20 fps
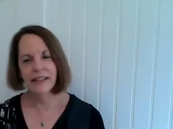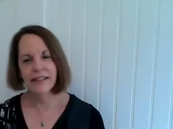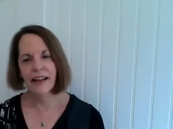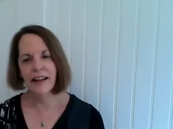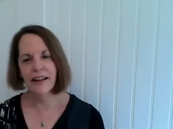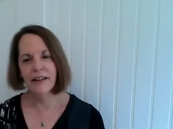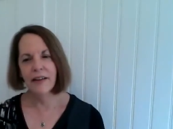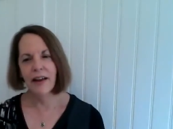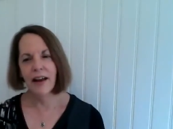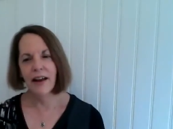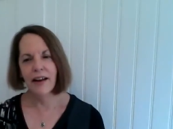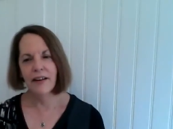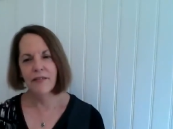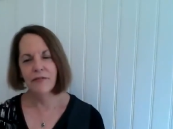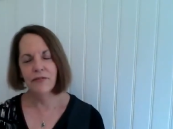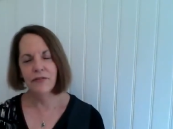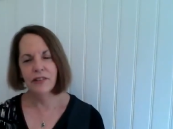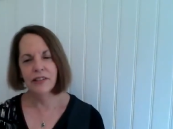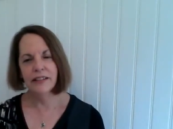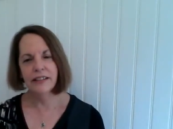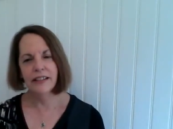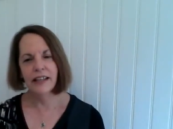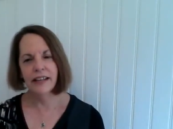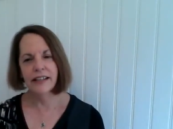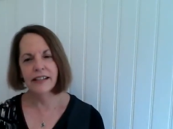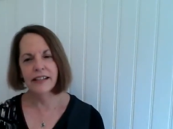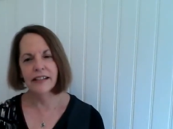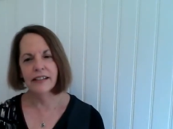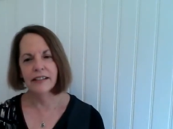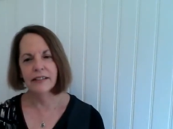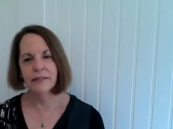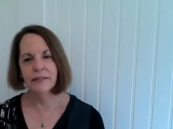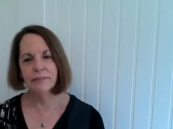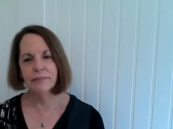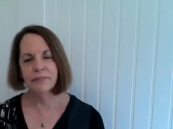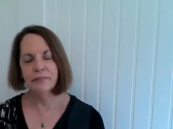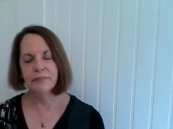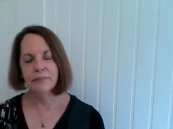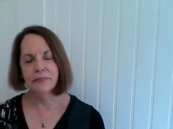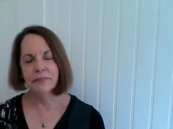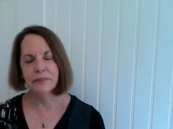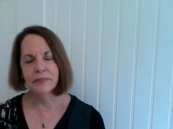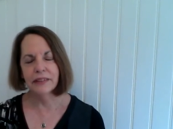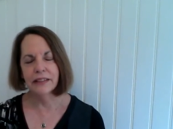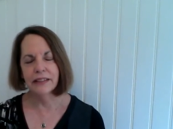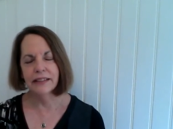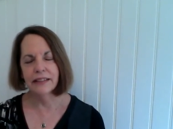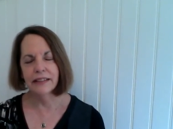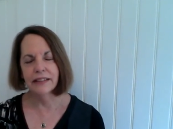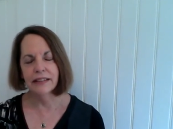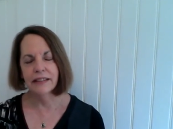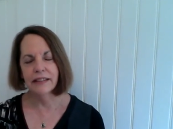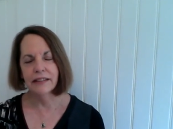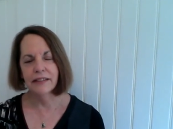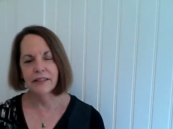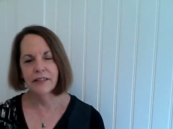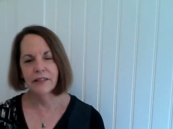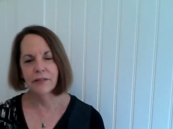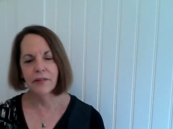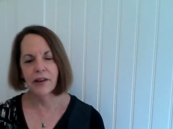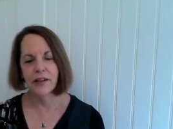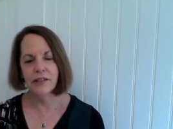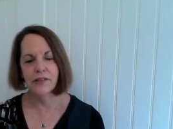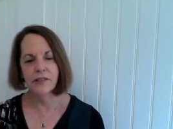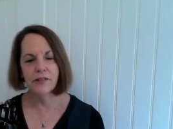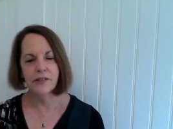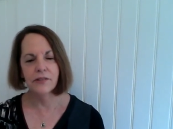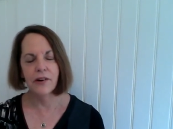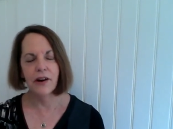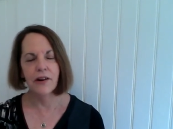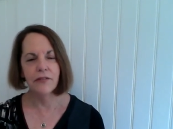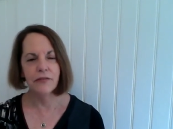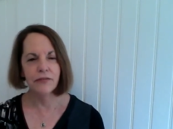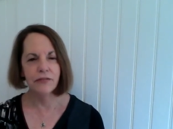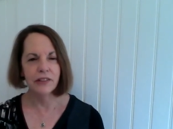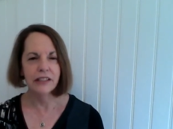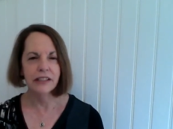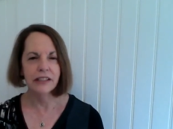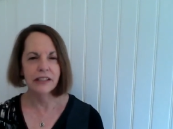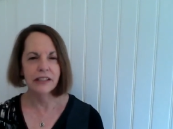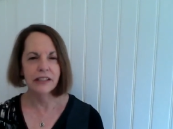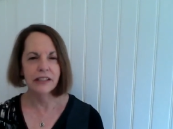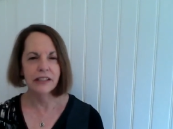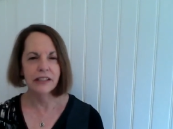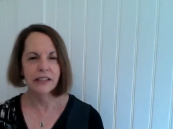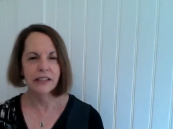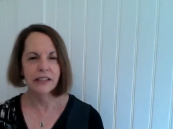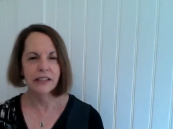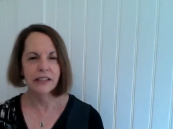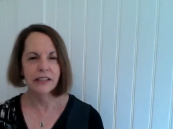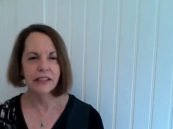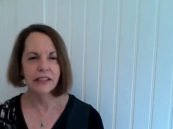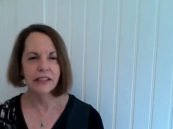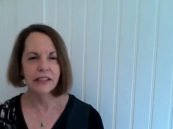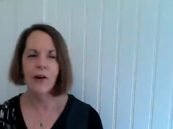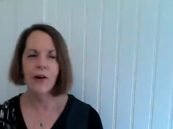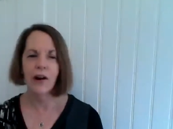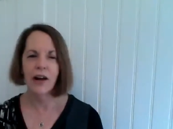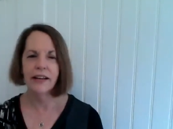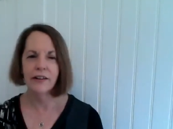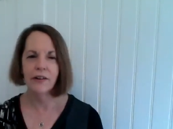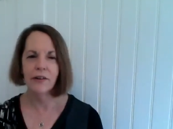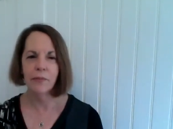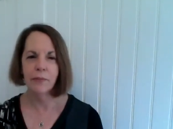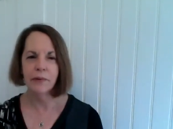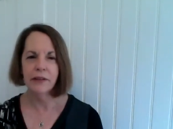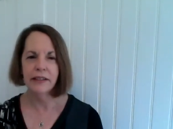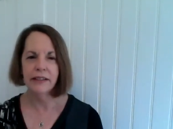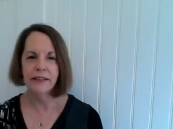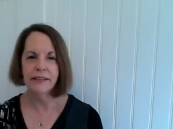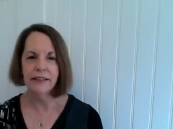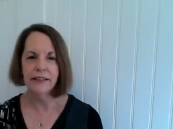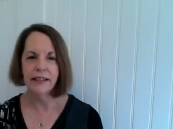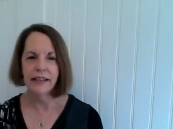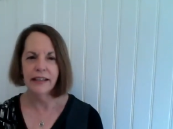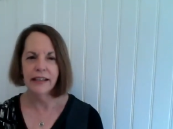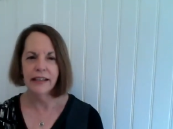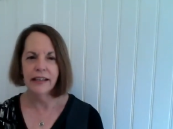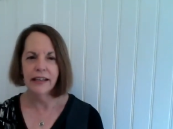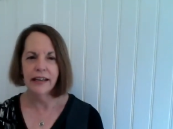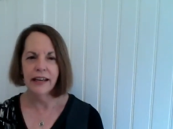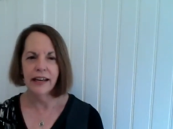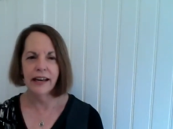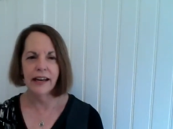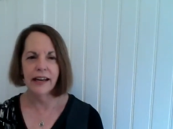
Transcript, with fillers: Well, I, I feel like um, the registrar field is pretty wide open.